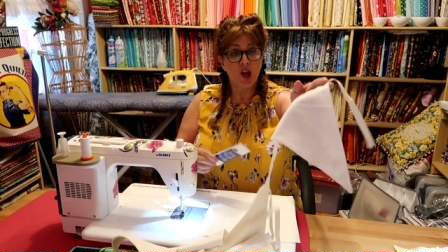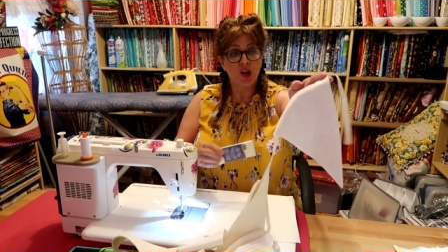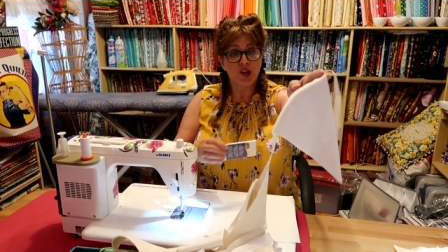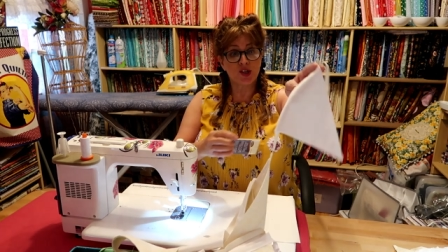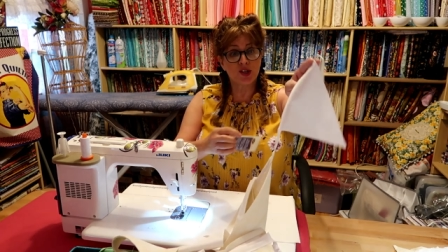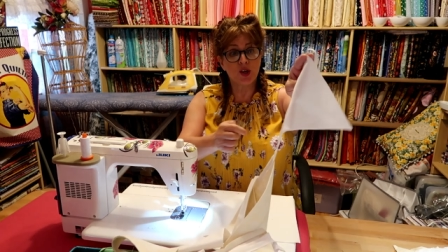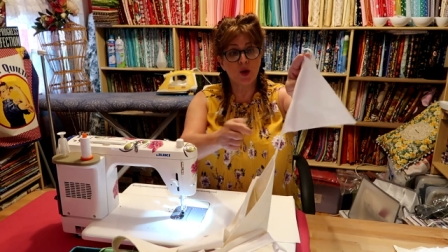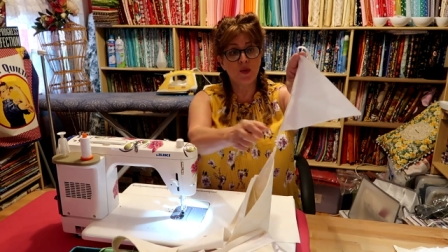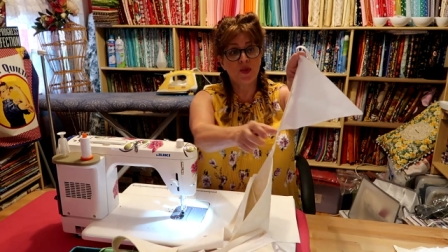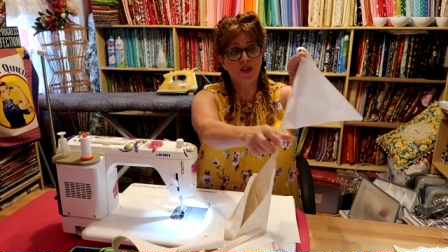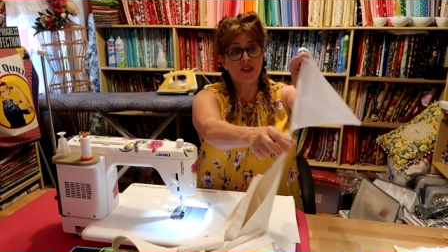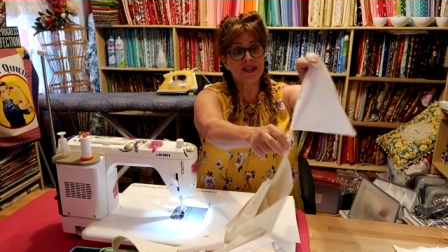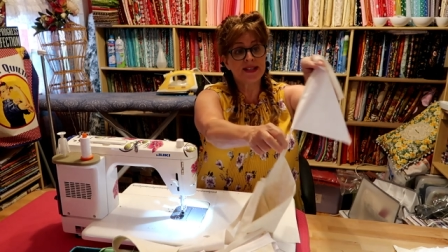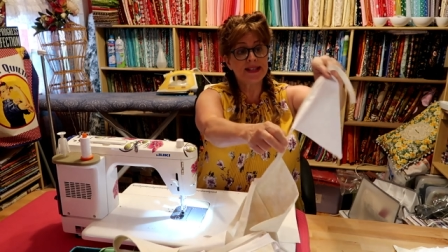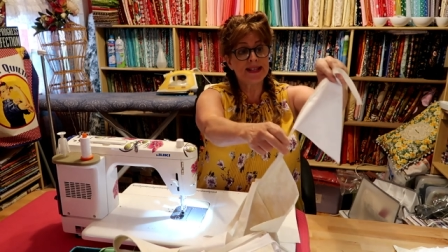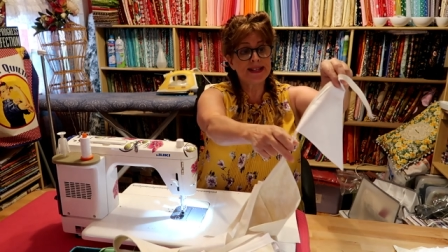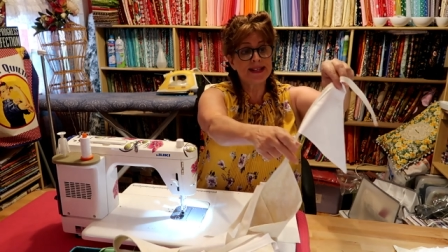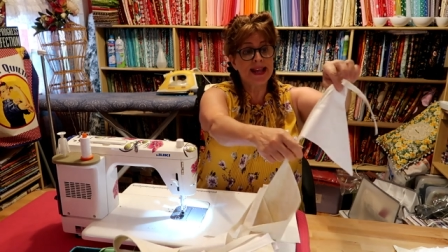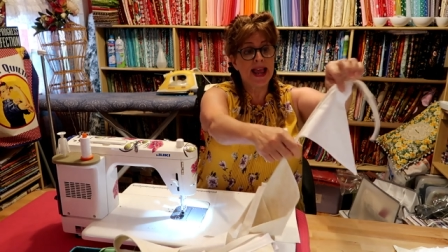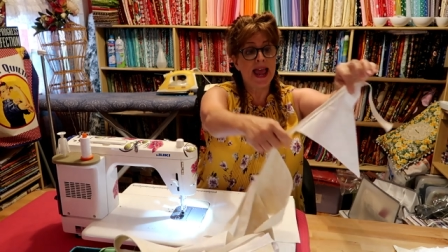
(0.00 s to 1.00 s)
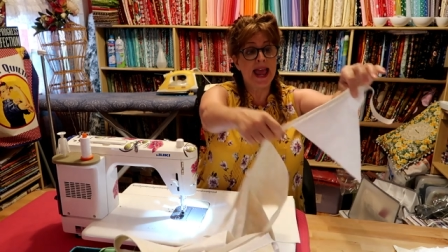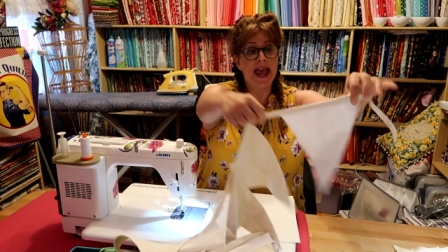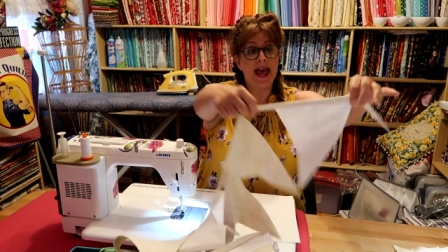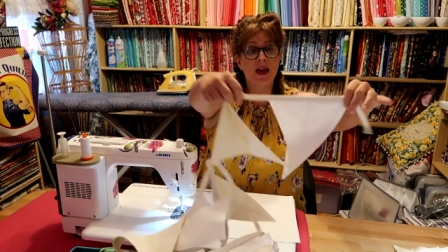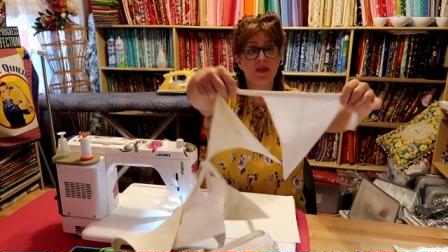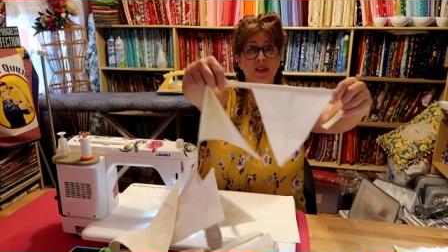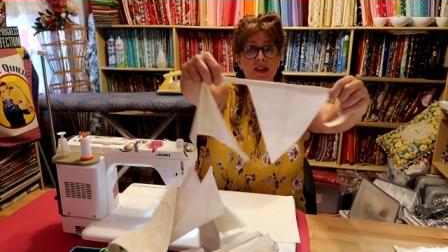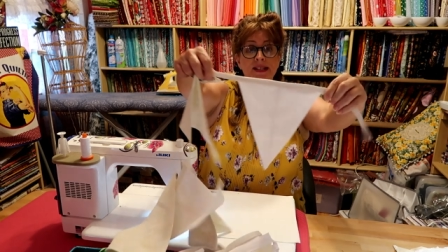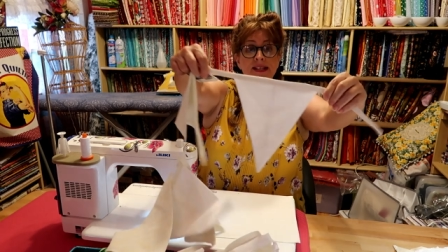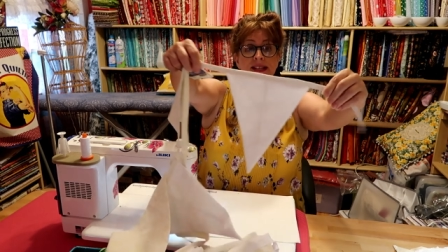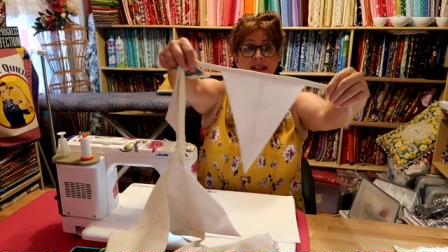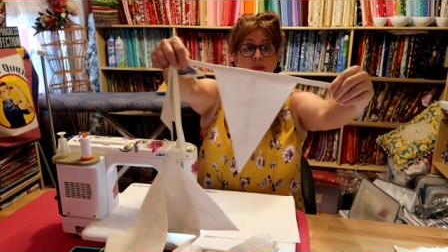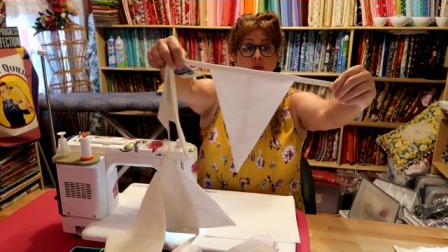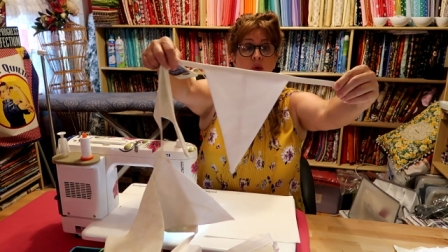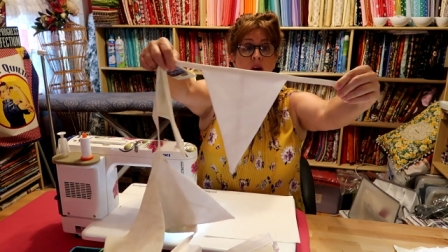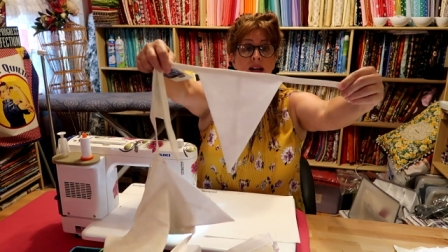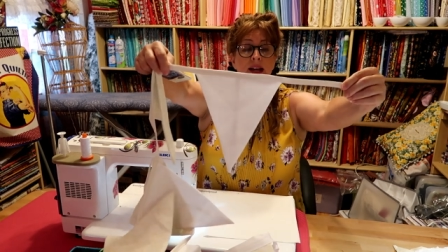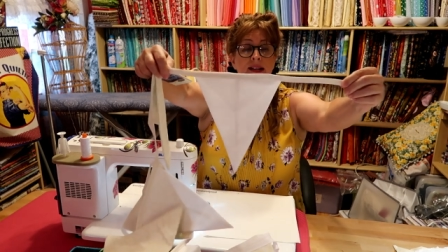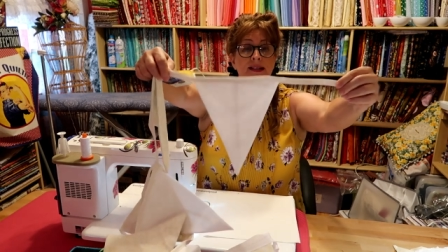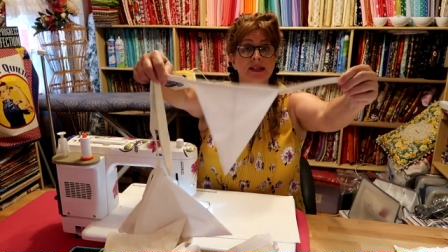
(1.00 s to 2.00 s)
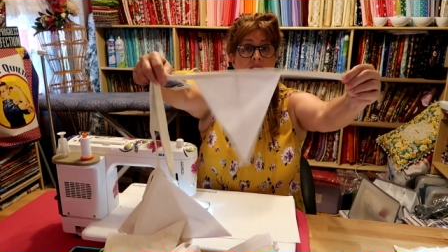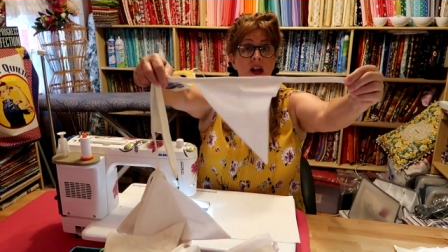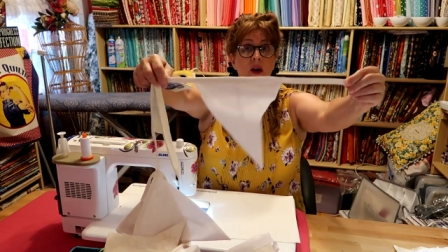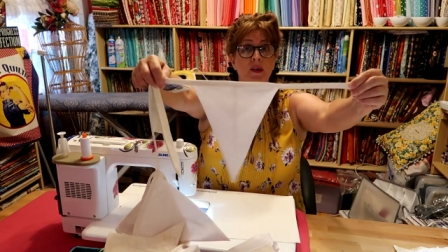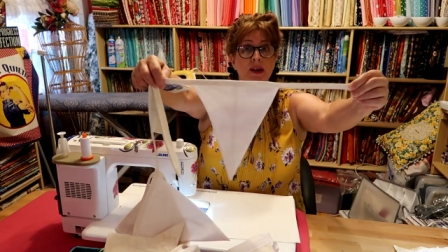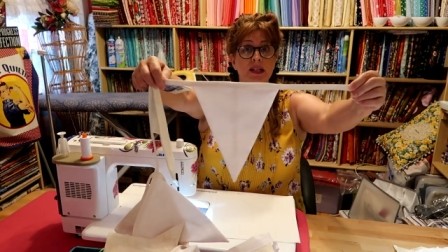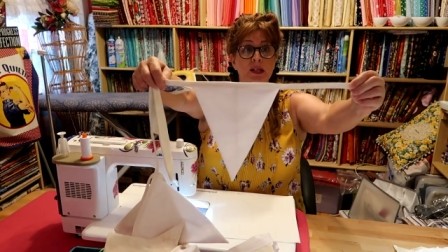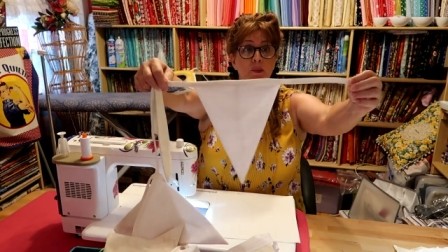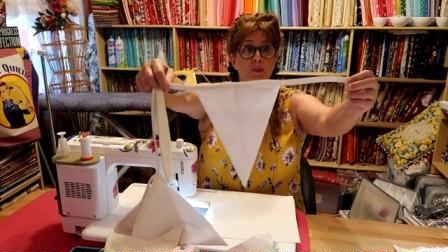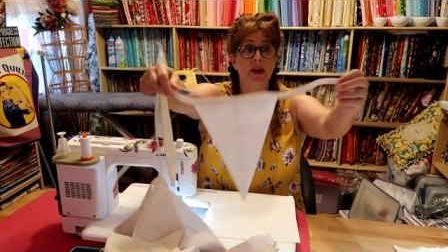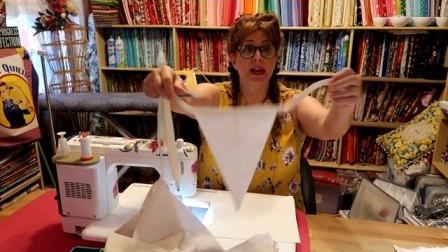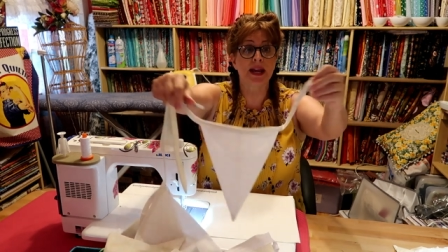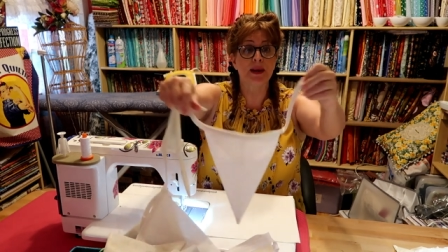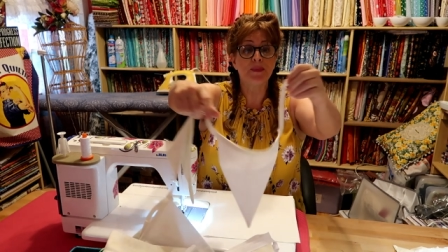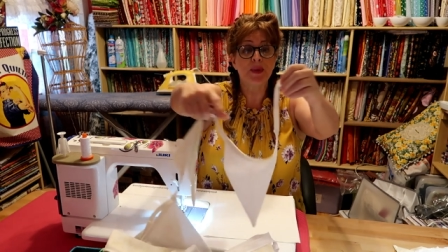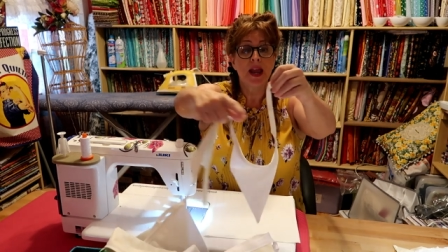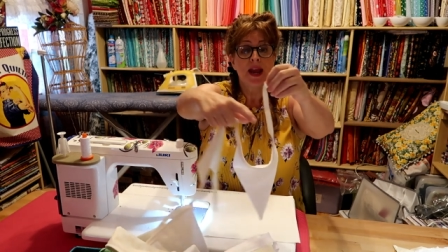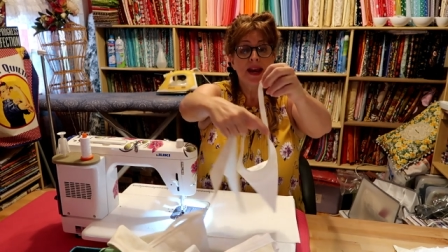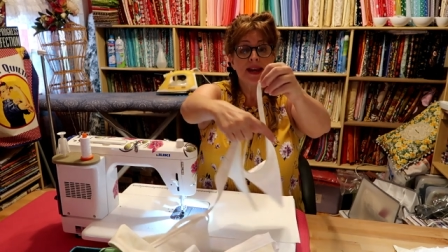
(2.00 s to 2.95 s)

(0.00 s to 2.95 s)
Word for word: So this is how this is what it's going to be.